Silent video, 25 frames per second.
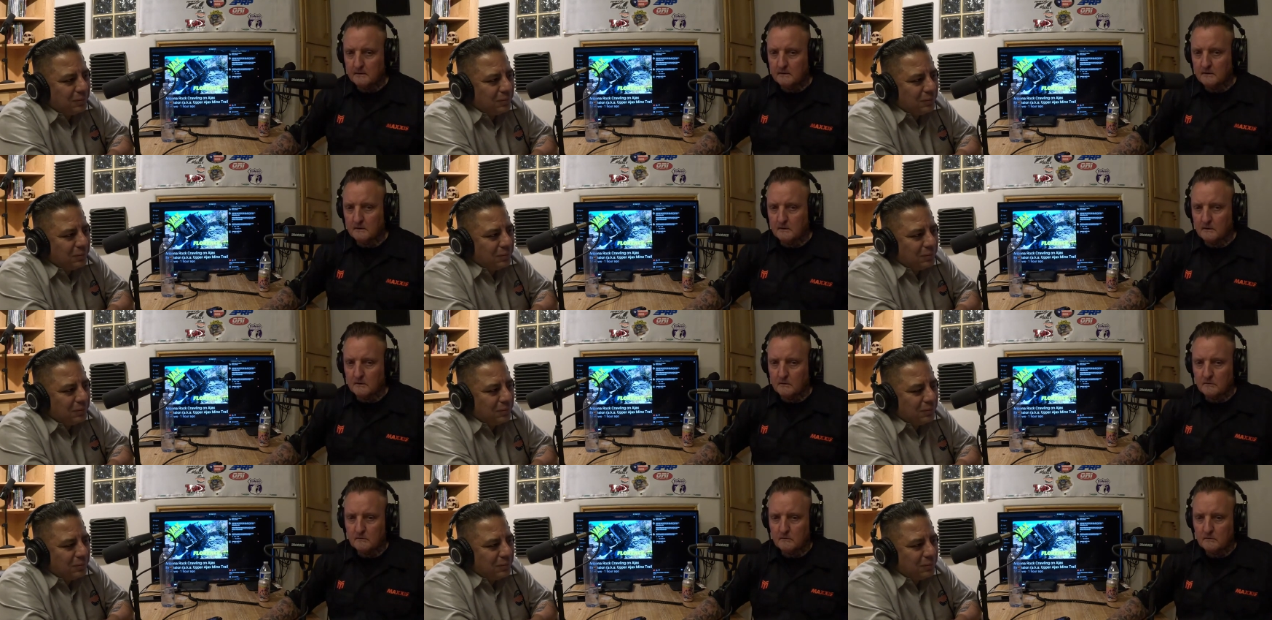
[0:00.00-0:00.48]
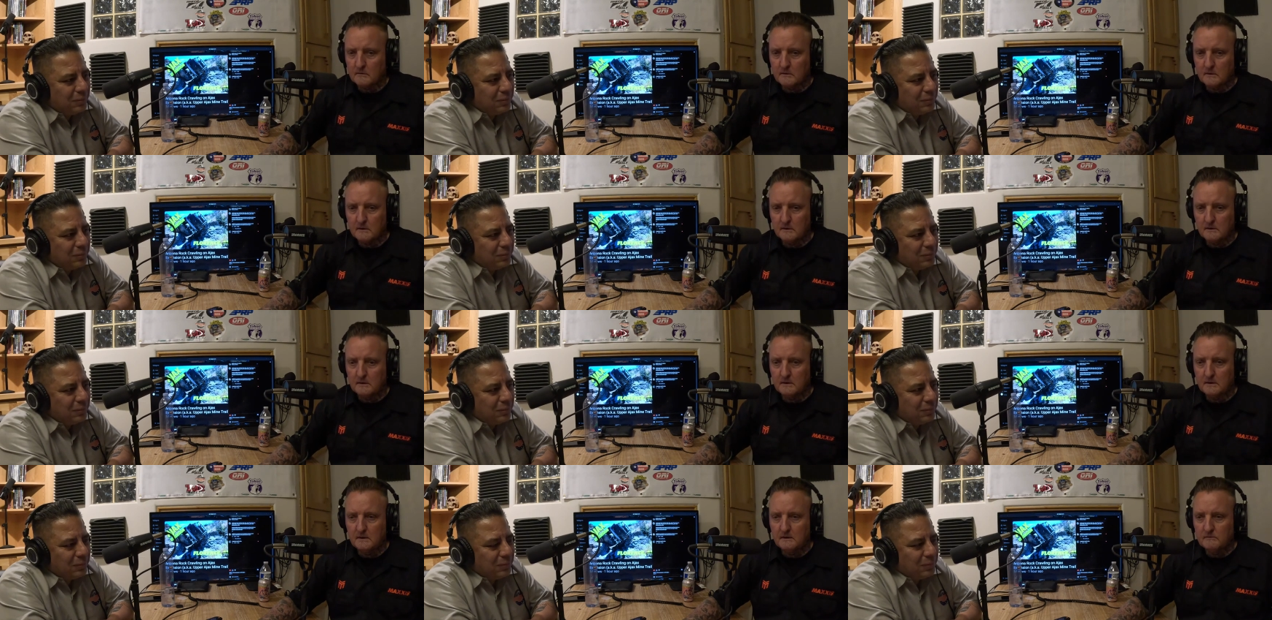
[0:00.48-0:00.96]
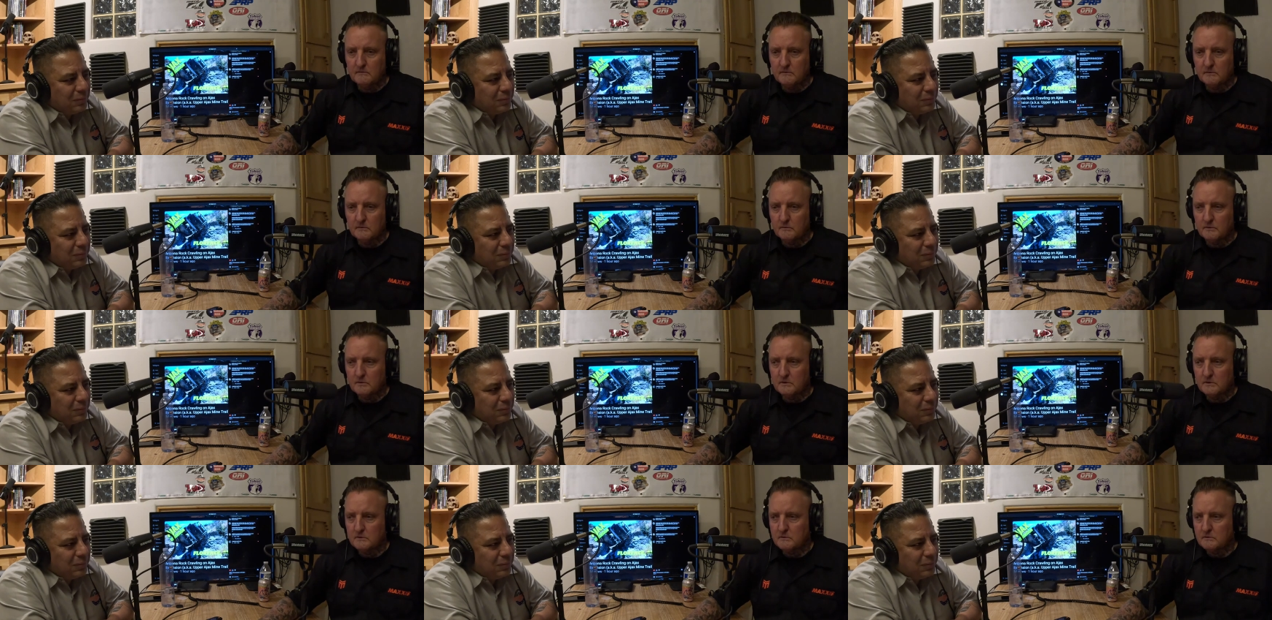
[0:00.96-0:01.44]
Speaker 1: you know,
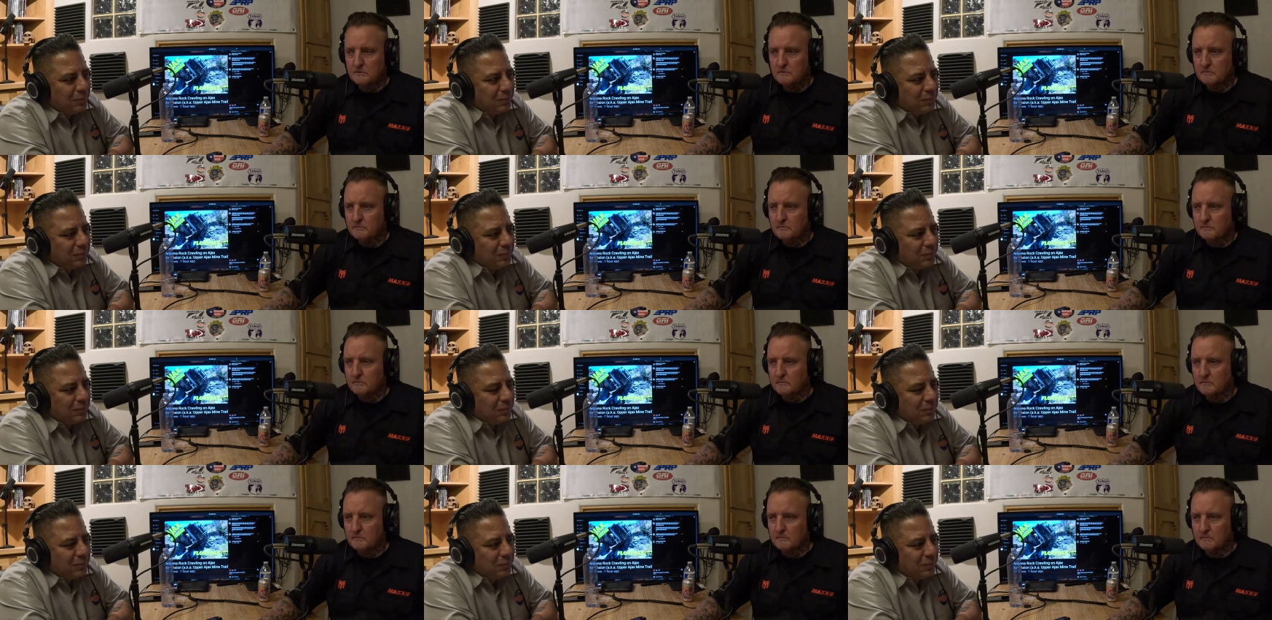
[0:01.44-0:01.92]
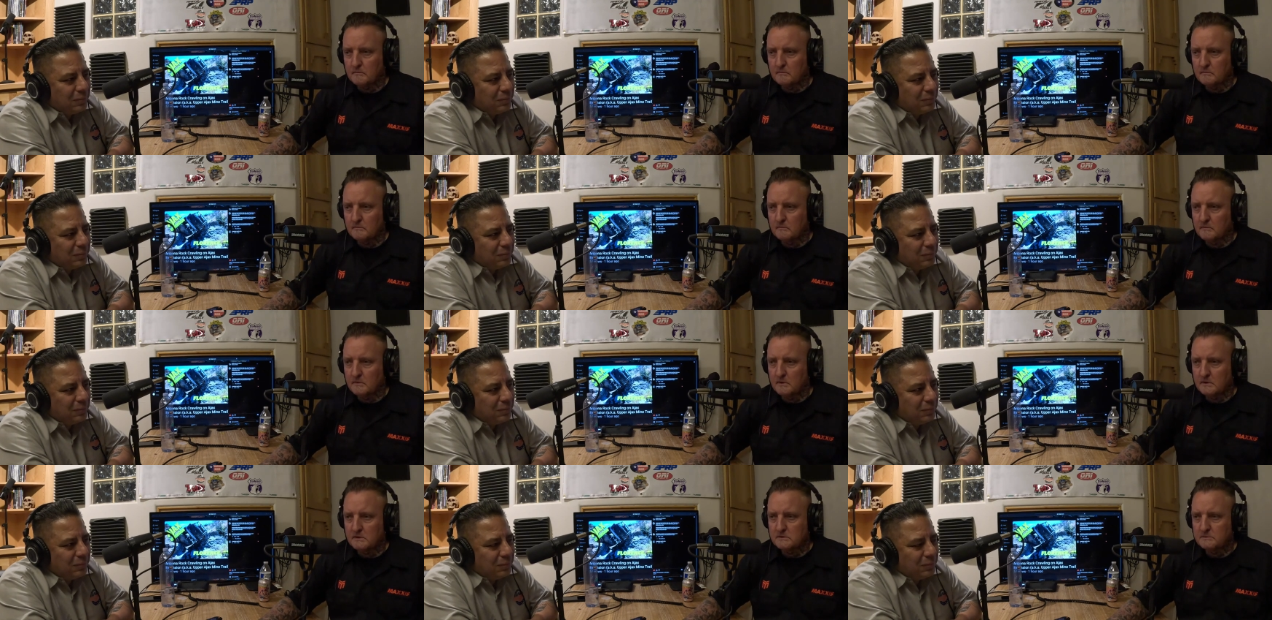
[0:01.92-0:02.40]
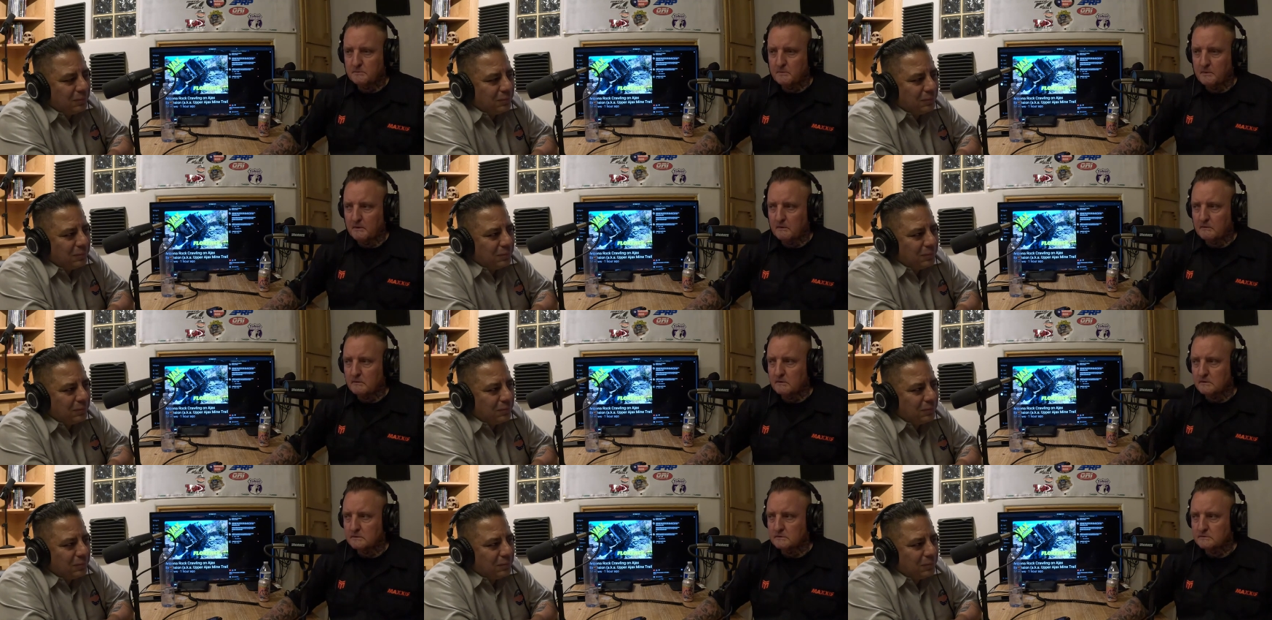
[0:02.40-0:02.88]
even when you're
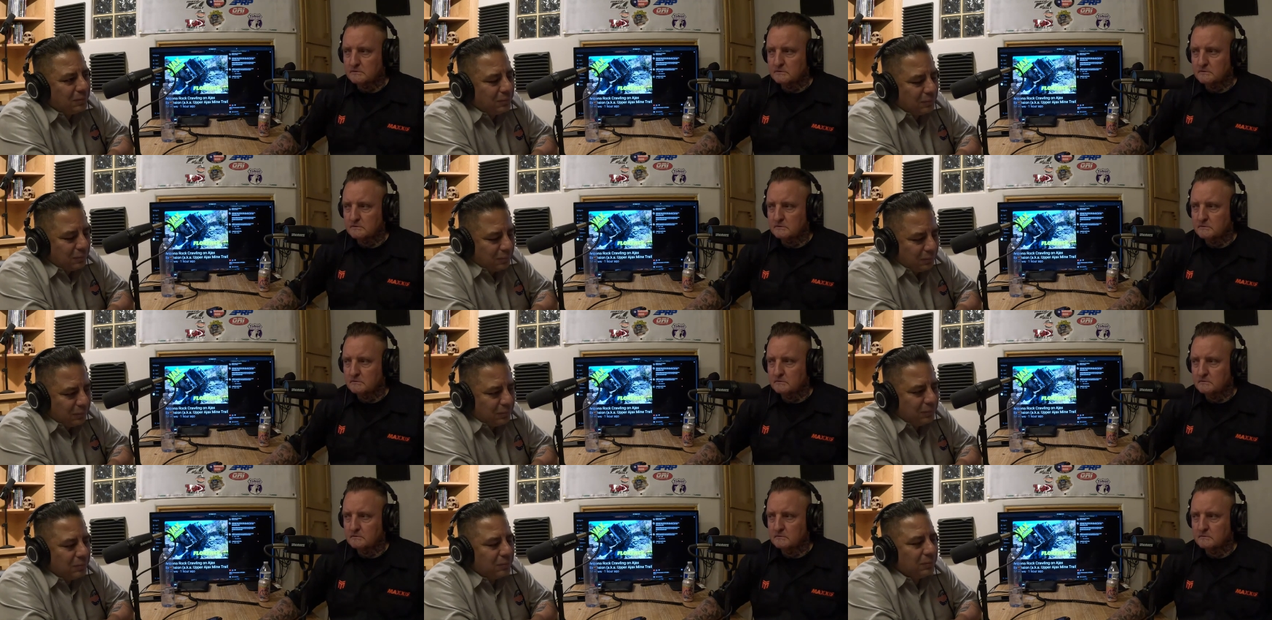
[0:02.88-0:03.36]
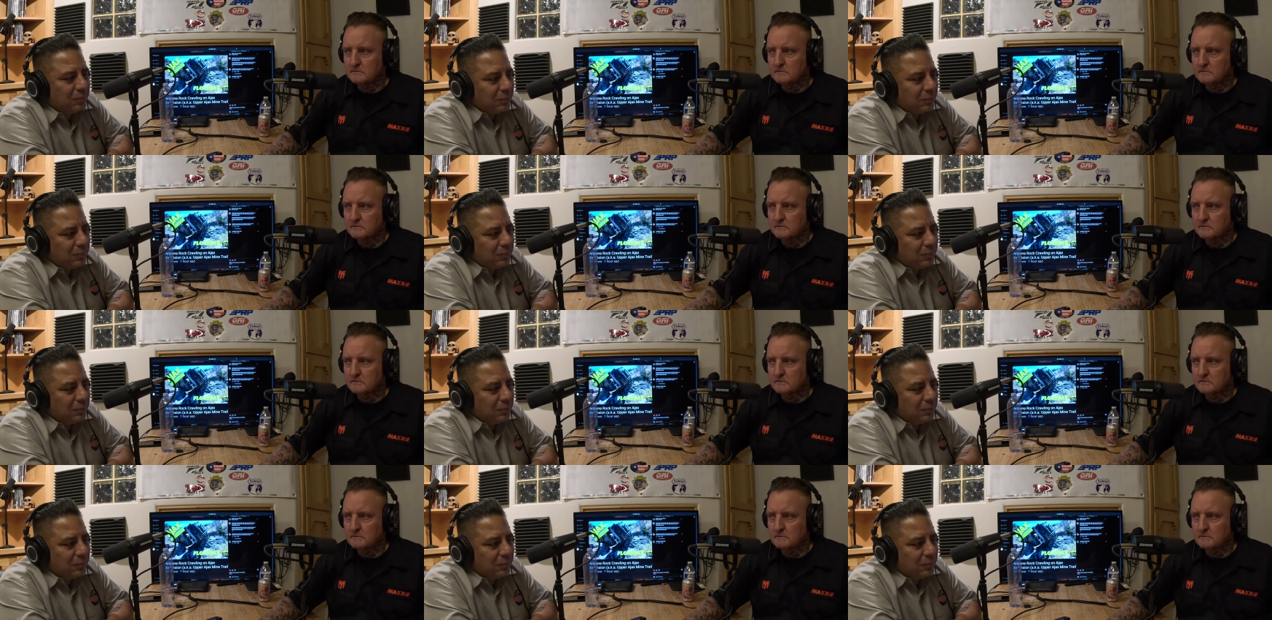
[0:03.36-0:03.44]
experienced,